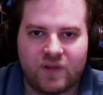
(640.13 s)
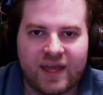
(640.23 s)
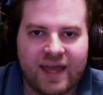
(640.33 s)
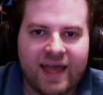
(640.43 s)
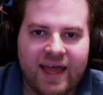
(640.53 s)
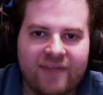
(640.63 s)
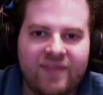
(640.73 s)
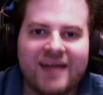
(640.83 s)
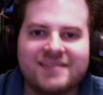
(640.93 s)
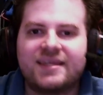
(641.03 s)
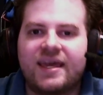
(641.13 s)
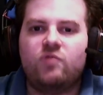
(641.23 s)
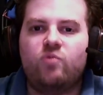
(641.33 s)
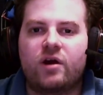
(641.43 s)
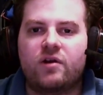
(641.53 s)
And that's again
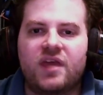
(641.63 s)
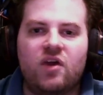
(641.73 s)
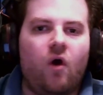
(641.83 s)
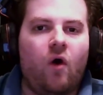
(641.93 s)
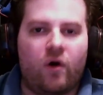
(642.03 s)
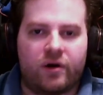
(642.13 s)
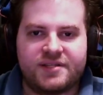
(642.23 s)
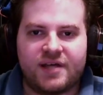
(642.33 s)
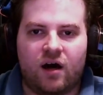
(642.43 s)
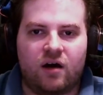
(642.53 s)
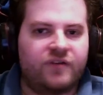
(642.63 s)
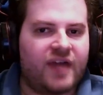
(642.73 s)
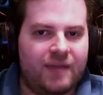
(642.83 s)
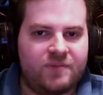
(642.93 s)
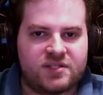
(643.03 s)
where the art of game
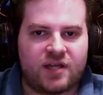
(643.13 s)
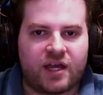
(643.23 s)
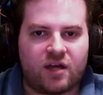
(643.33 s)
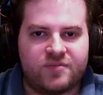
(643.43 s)
design comes into